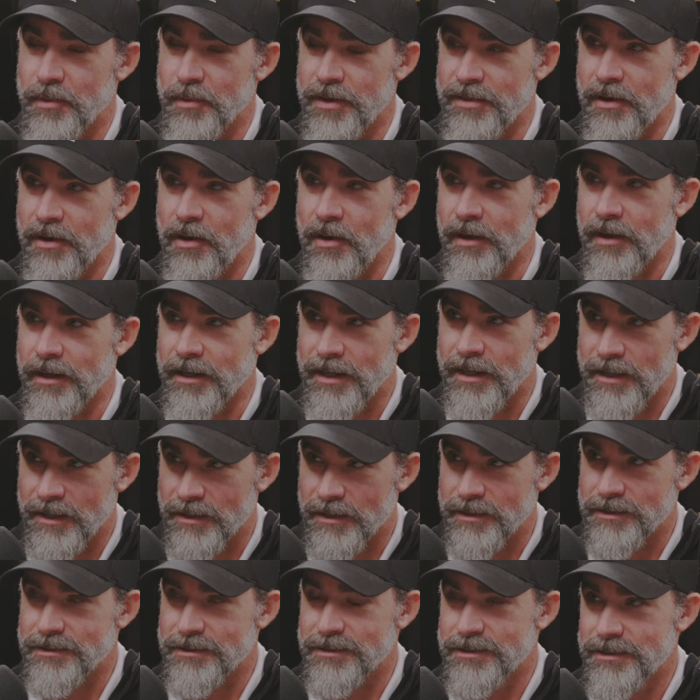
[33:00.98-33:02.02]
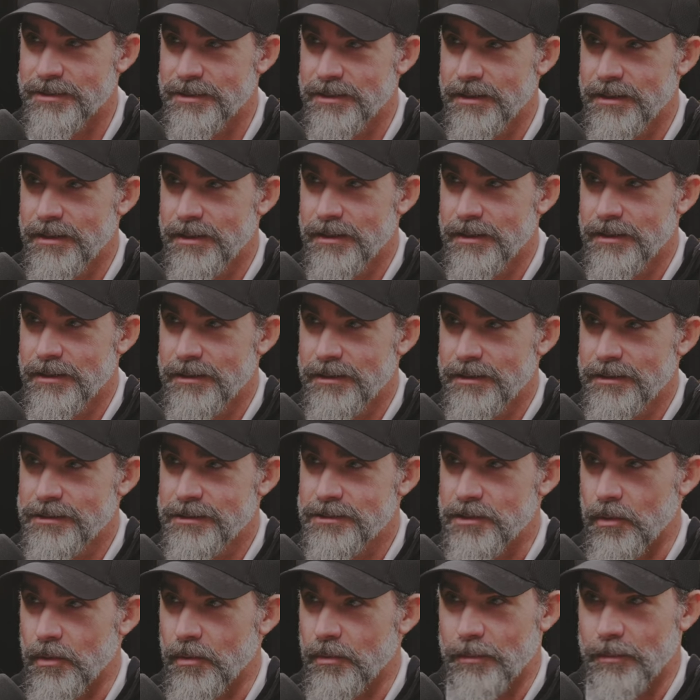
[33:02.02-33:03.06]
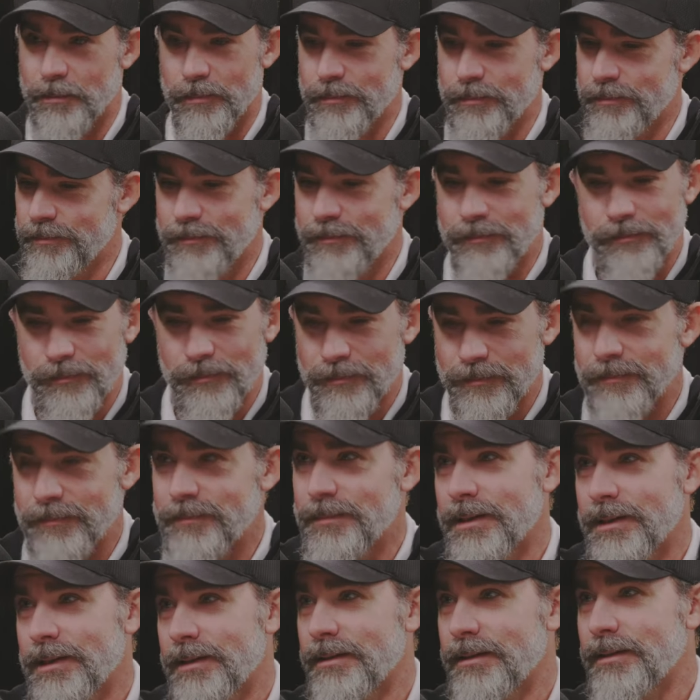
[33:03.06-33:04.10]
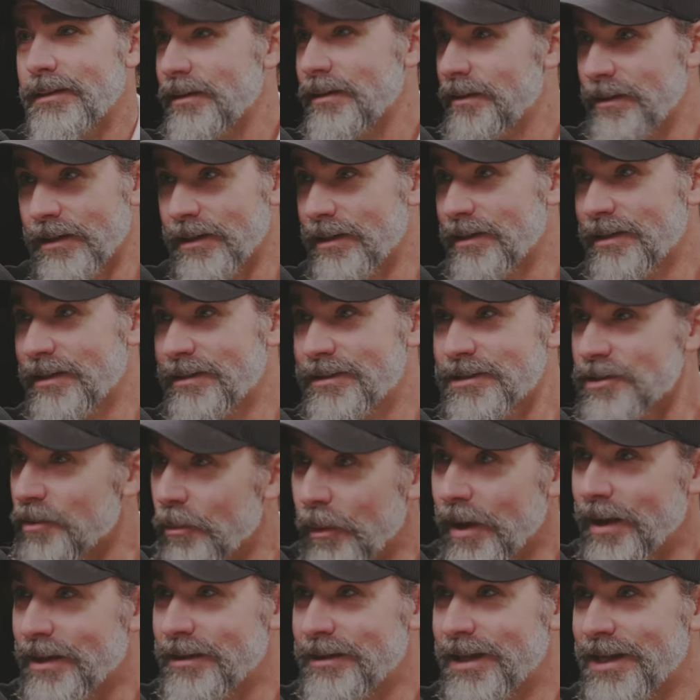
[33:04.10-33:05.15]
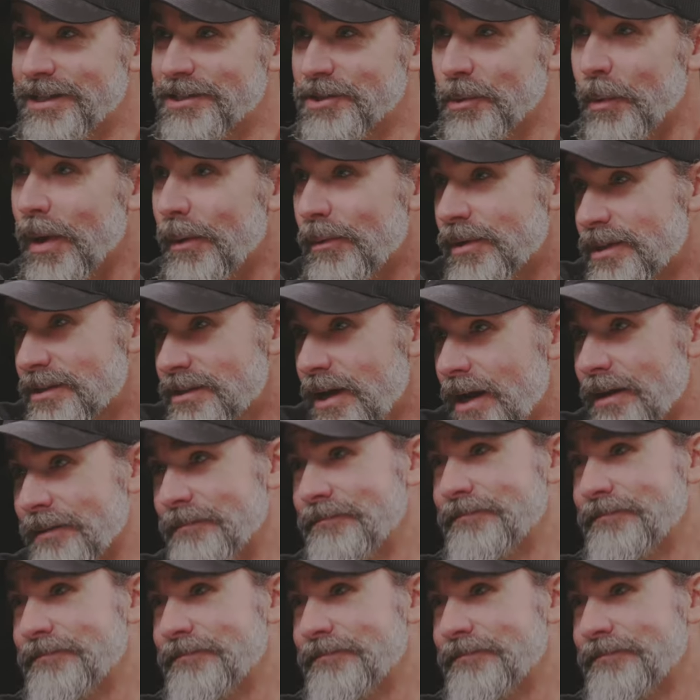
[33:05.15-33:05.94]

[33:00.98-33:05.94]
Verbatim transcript: with our kids. So it's the way that's the way we're designed.